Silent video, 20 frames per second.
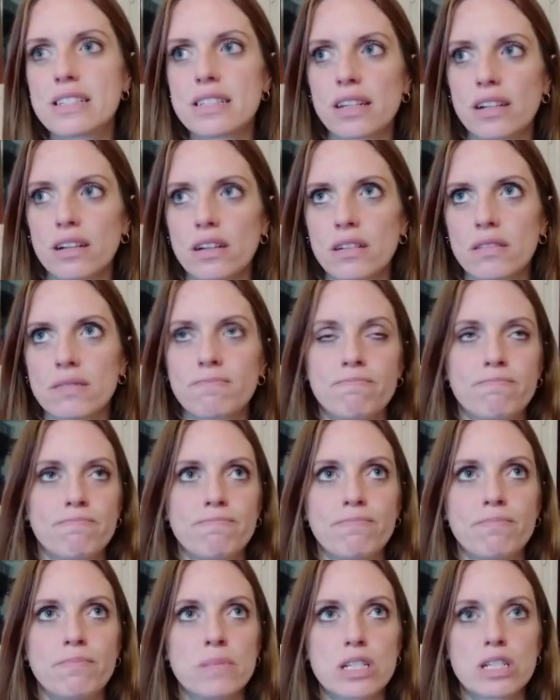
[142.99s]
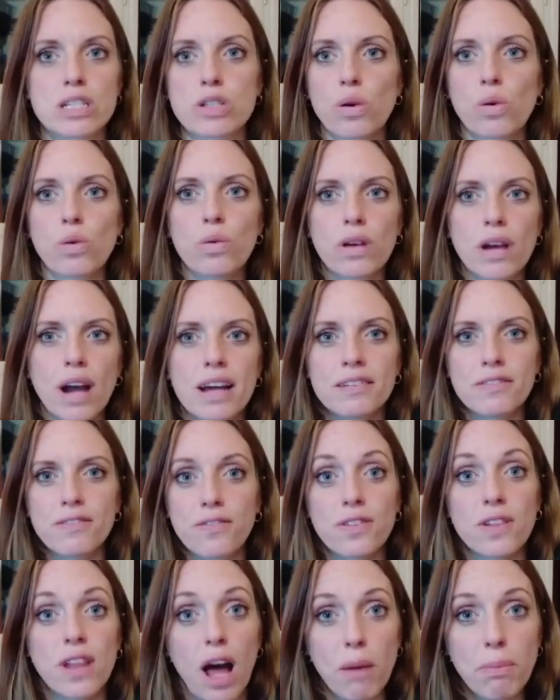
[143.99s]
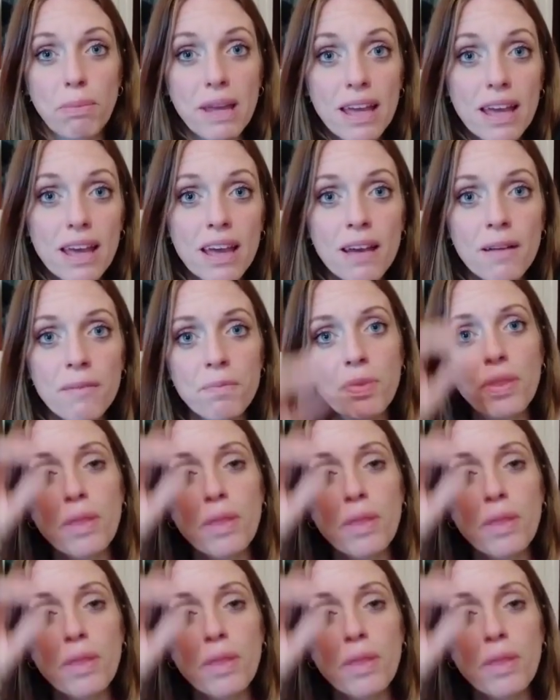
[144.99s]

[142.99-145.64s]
they're so kind of floppy.